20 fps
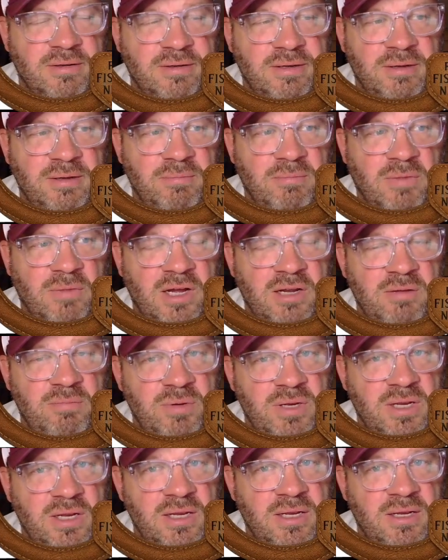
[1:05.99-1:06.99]
it might
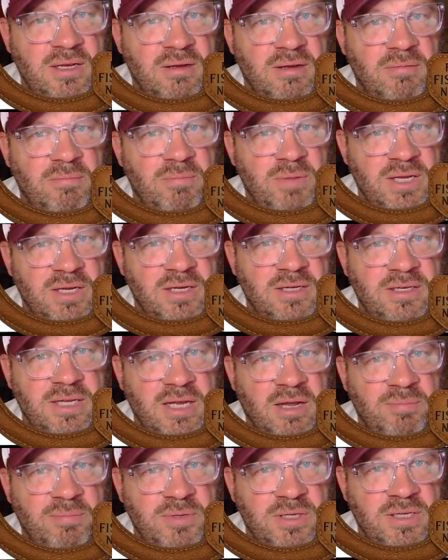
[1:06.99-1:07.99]
be being
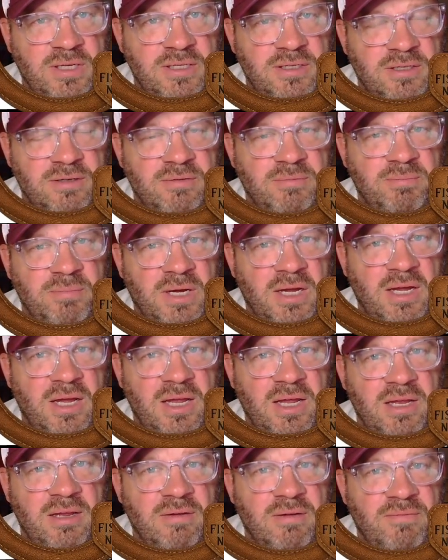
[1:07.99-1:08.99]
adopted
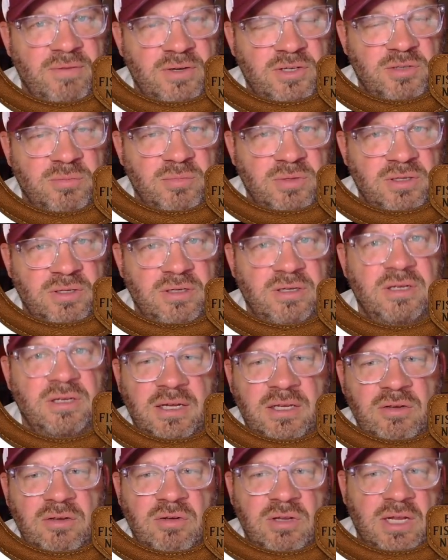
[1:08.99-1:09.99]
by fishermen.
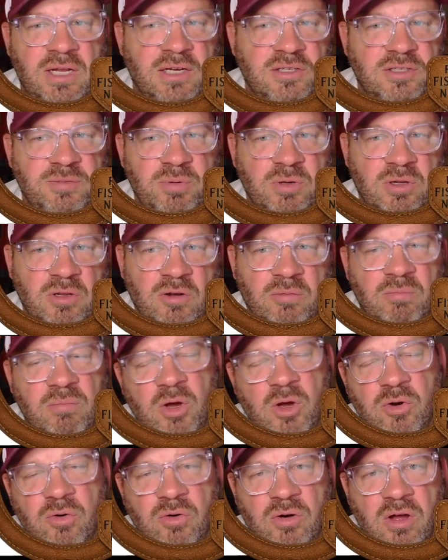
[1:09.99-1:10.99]
You can actually put a little
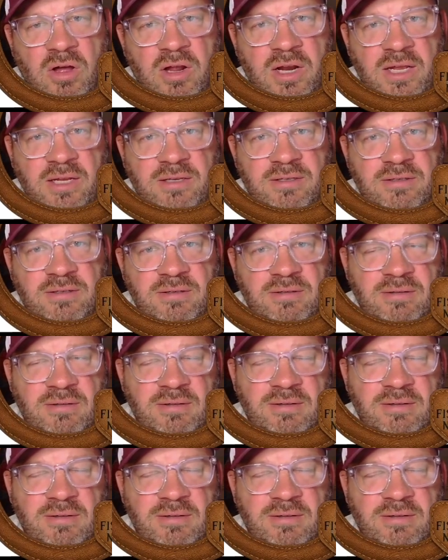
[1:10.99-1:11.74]
motor on it.